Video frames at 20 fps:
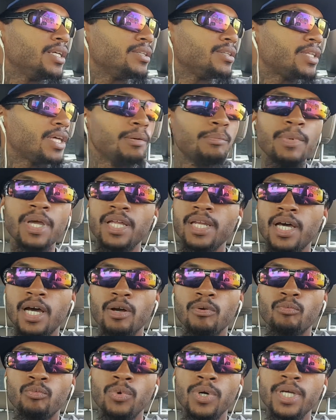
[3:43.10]
they may
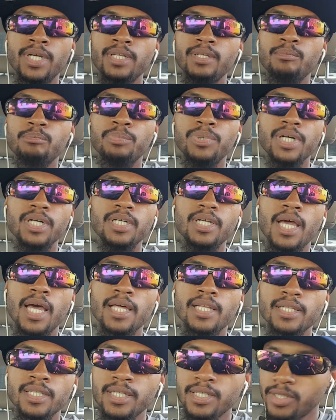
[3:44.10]
not win, but
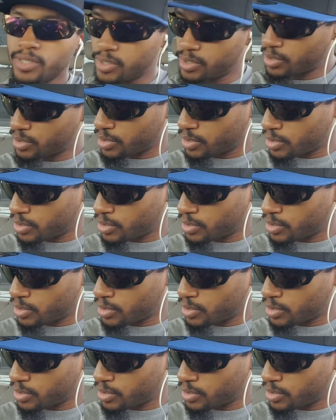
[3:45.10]
at least